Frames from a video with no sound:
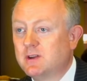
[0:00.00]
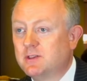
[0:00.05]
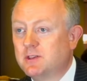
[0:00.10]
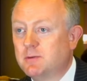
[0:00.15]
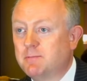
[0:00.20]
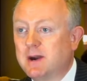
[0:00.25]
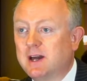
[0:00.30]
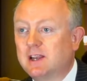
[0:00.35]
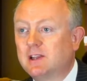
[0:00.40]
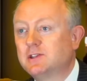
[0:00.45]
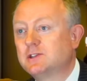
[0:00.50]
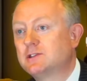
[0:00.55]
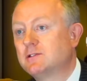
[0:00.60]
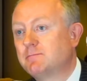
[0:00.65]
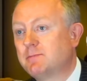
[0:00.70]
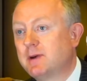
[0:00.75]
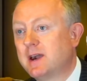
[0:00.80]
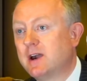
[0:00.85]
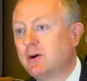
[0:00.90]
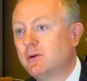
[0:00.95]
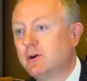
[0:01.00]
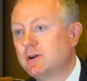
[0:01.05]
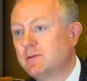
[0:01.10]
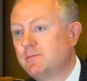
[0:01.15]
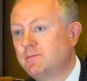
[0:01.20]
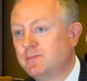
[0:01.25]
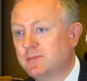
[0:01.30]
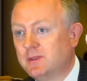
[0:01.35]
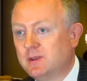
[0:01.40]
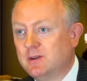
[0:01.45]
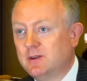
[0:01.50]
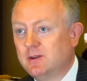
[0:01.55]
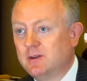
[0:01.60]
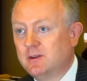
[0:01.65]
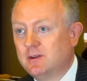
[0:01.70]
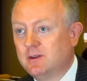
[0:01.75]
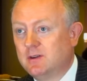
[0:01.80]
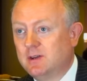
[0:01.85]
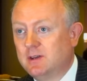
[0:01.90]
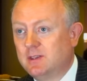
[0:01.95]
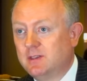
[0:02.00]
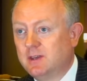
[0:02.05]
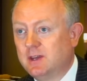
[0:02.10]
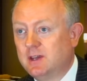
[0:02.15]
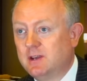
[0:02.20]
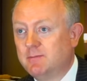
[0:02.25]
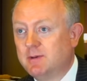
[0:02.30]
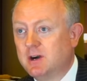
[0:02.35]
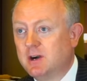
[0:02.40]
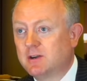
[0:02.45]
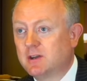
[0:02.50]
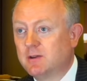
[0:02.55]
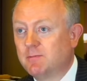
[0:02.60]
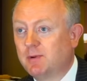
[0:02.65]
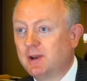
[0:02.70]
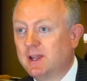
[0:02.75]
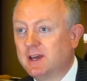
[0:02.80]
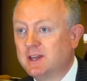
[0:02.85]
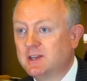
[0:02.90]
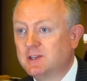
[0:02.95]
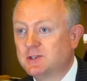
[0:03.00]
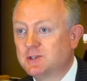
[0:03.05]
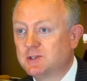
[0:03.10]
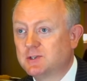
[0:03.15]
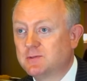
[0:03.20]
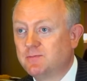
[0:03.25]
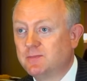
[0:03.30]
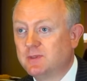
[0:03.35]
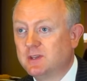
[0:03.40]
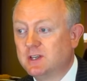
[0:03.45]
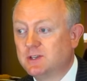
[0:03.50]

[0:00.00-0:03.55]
The balance of power in a marketplace